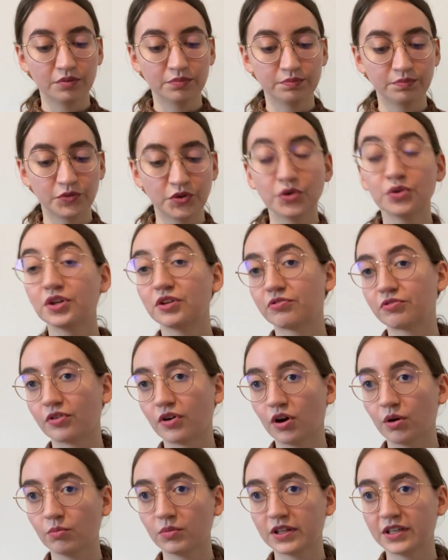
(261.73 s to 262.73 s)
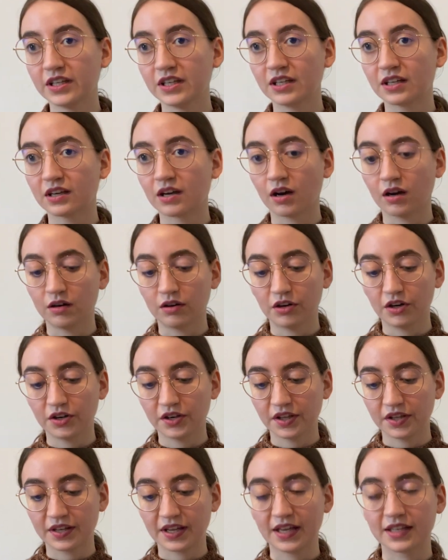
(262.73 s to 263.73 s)
uniformly colored.
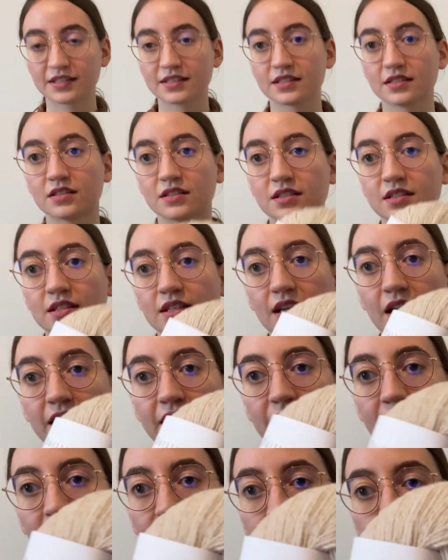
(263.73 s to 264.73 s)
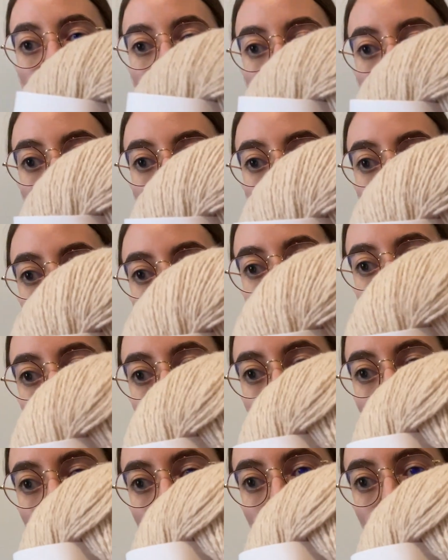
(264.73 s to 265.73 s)
It has a slight heather to it.
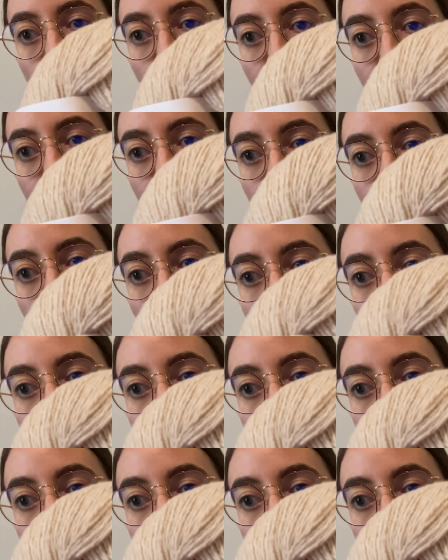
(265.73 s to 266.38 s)
Maybe you can see